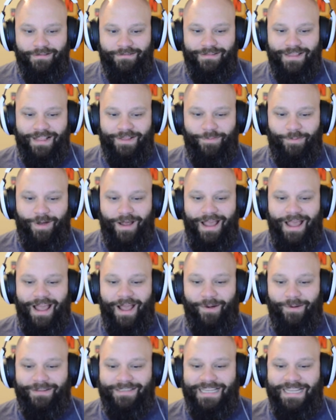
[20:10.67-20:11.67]
That's why
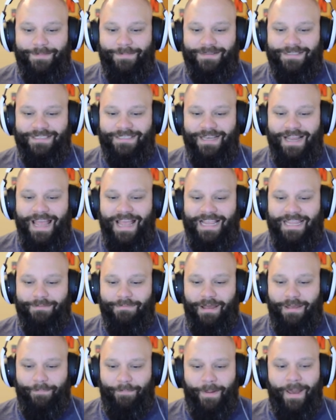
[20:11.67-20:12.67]
I always keep a snack
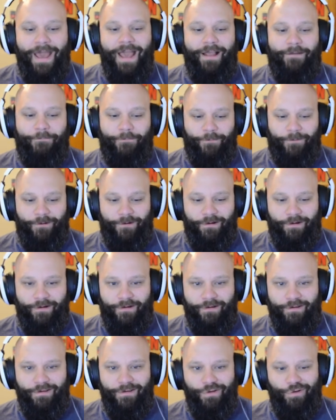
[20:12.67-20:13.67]
in my bag for
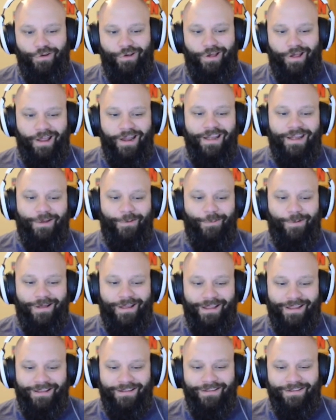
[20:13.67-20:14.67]
her.
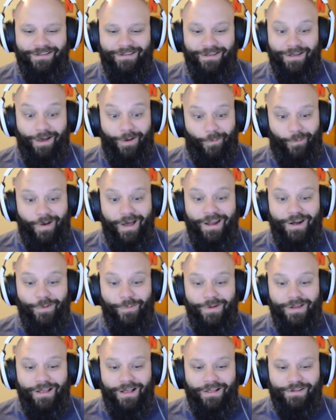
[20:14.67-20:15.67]
Anyway, why
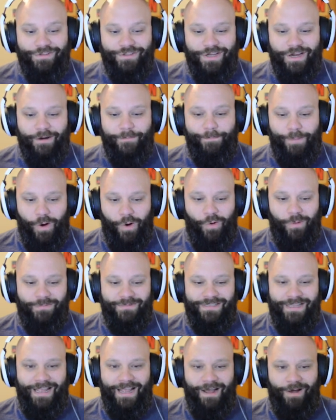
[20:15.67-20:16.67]
don't we all share
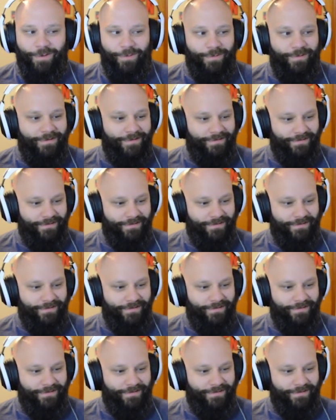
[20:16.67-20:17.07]
poems now?